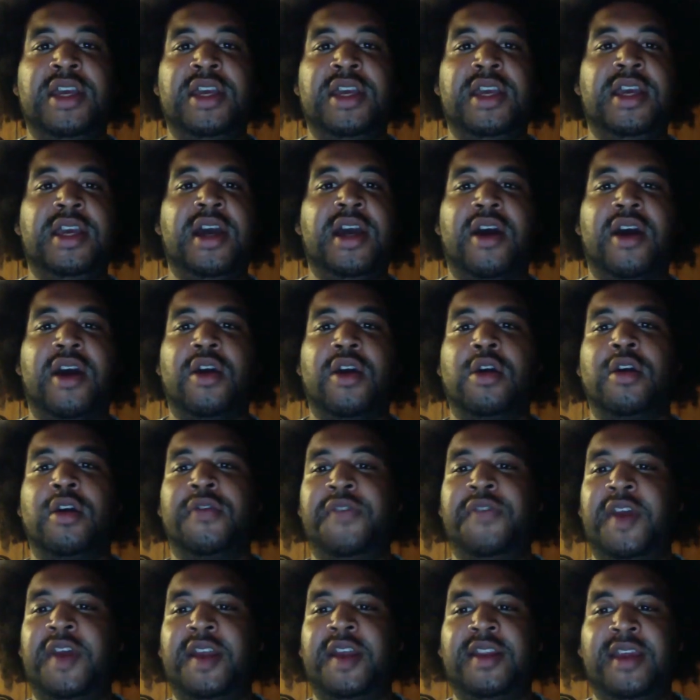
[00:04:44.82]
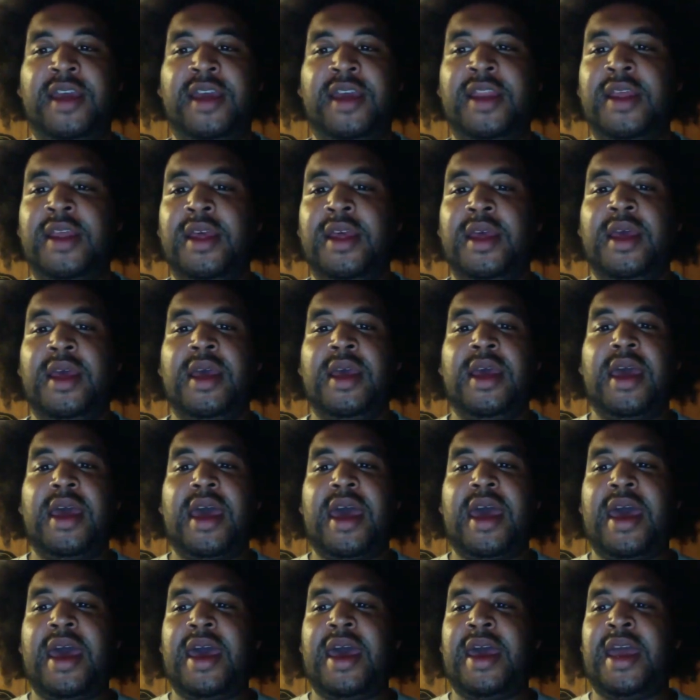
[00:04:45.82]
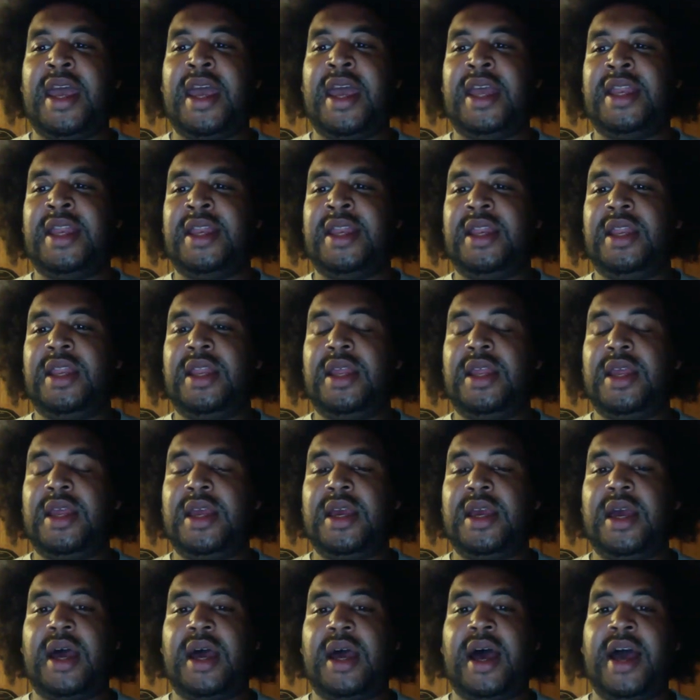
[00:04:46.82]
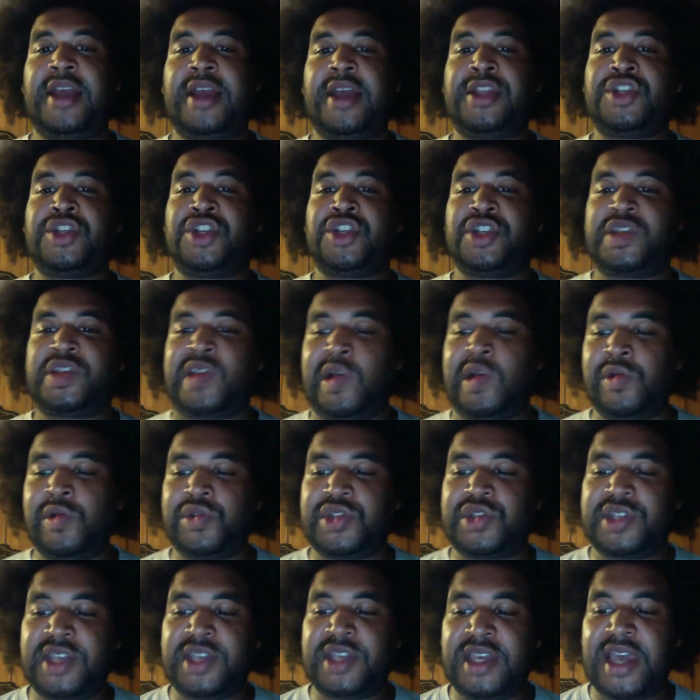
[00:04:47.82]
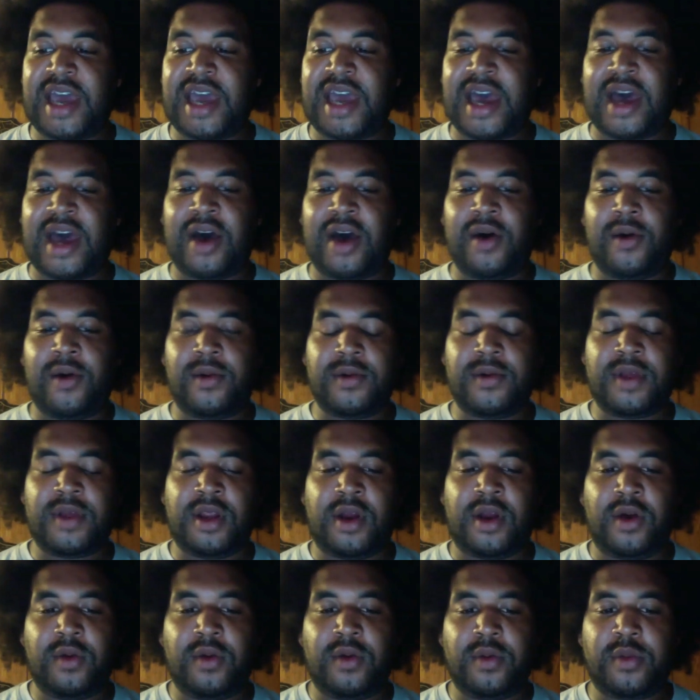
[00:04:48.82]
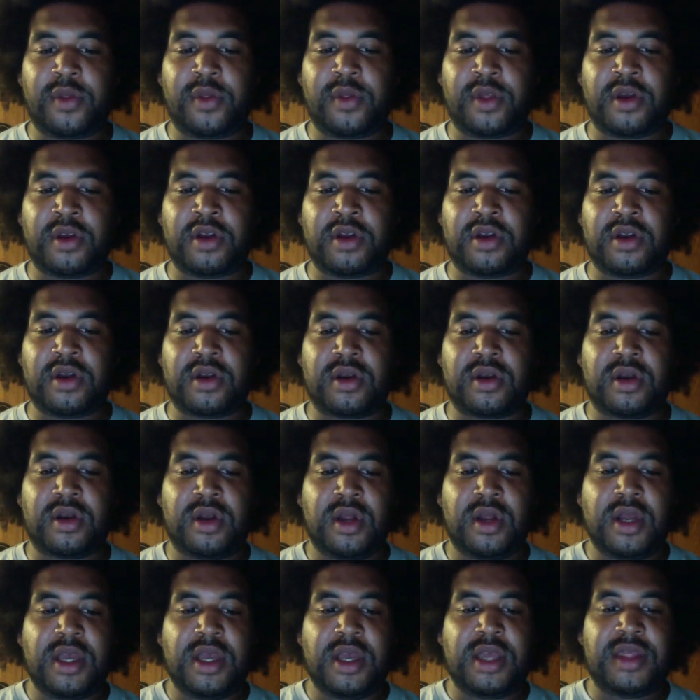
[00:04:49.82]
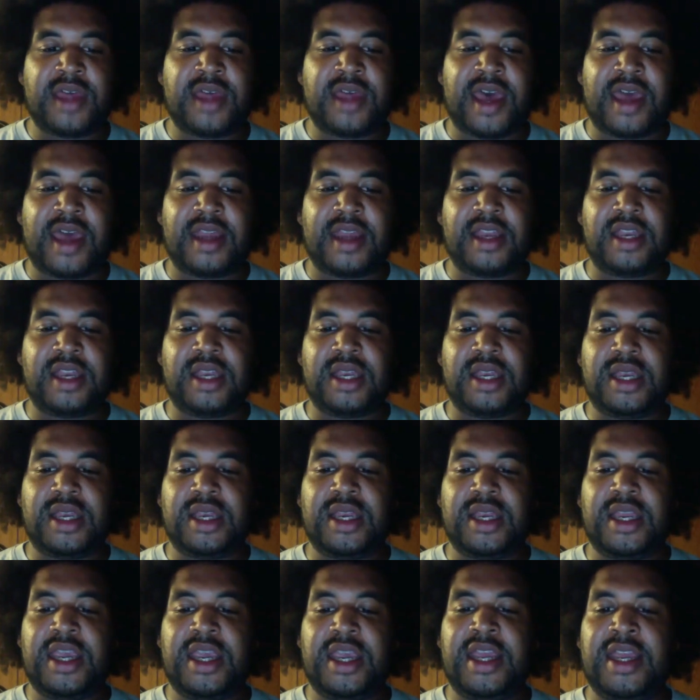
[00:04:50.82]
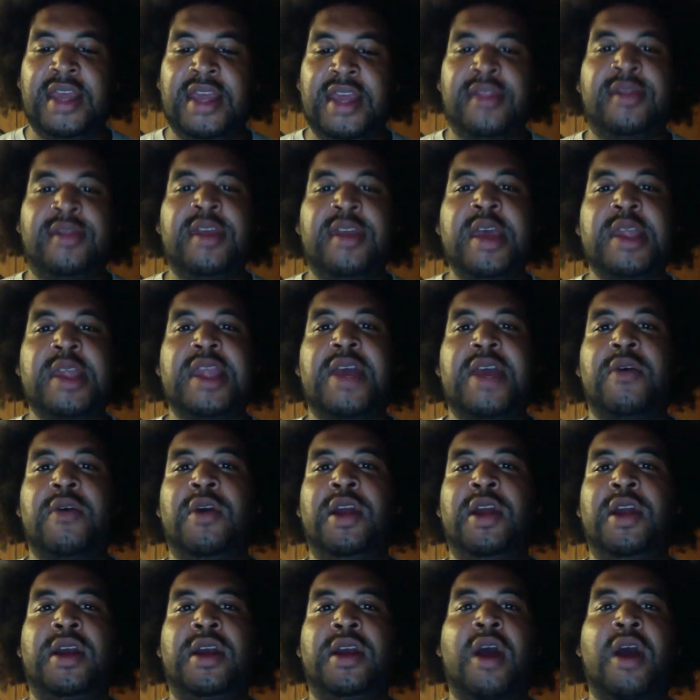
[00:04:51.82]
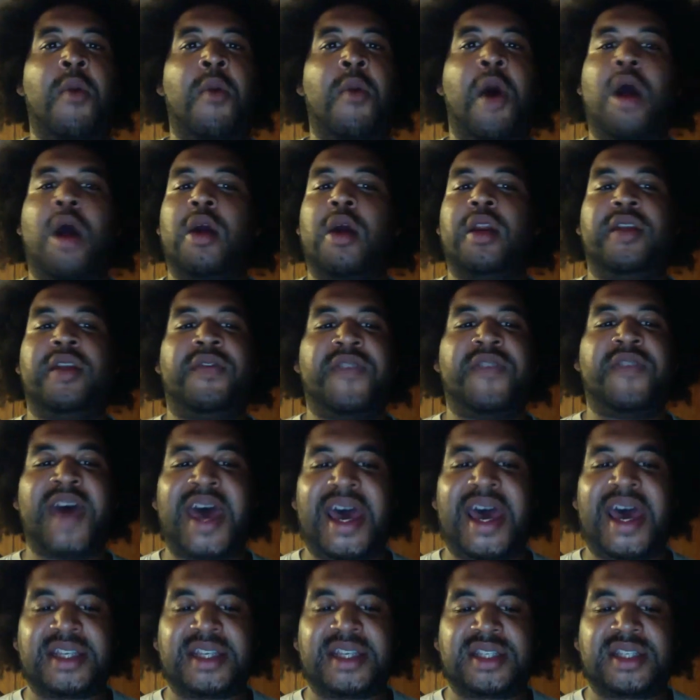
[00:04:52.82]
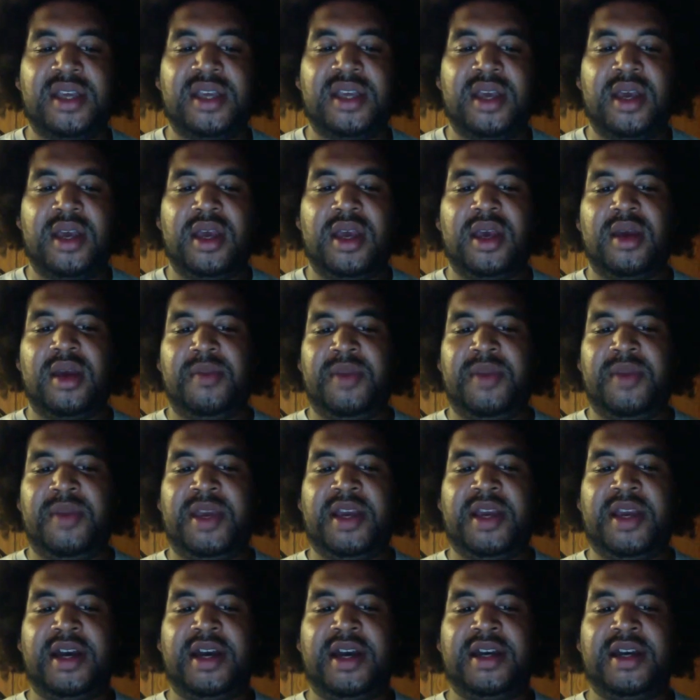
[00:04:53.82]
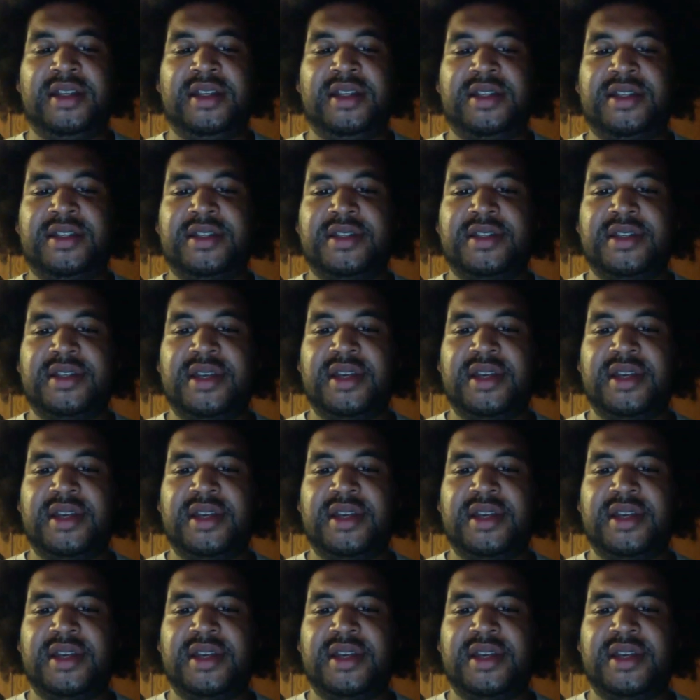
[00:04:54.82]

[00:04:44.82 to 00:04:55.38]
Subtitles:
got her evicted, and I just don't see how, that he didn't think they were going to come hard and fast, because,